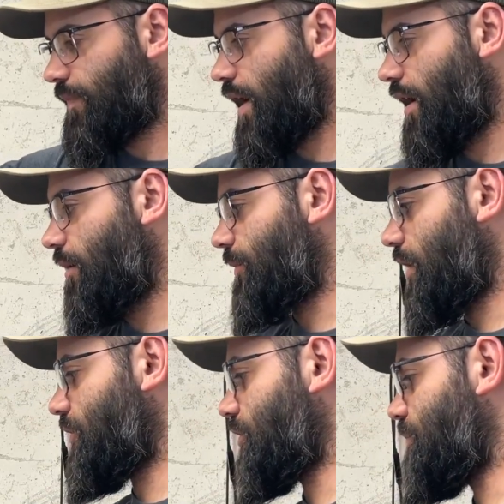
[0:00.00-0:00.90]
I'm
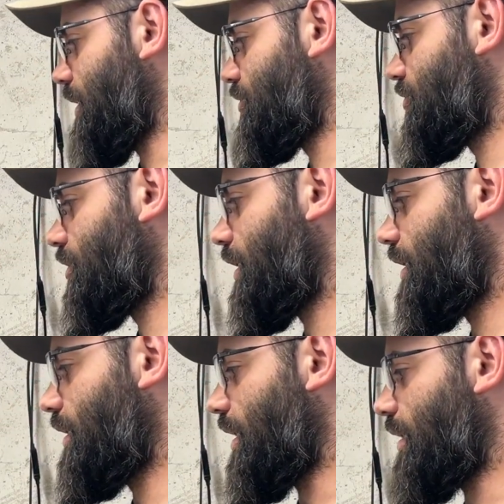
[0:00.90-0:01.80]
down at the bench
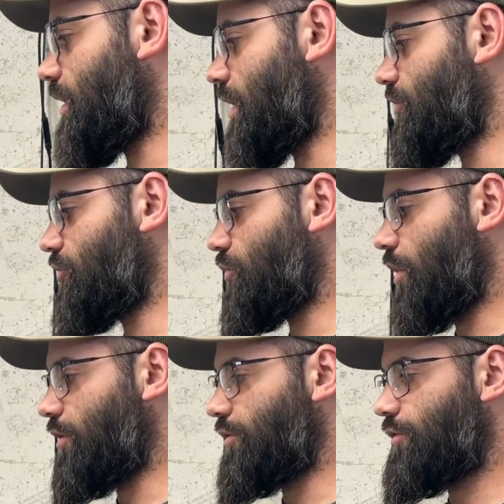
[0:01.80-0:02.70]
tonight, and I just
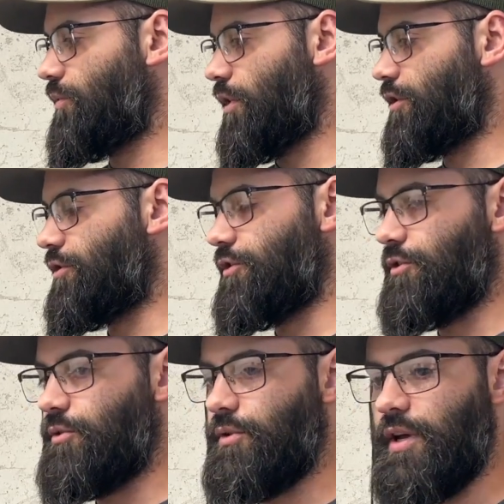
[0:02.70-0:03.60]
wanted to
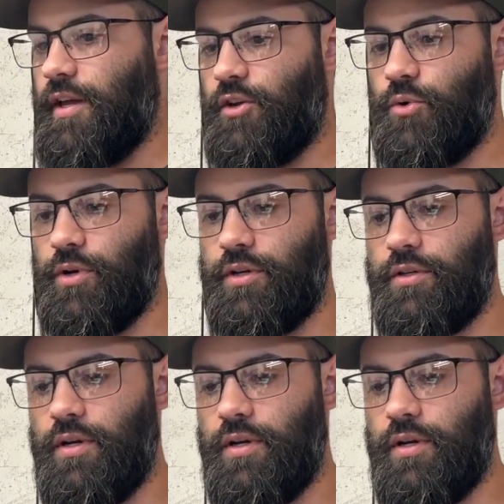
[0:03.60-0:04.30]
do a quick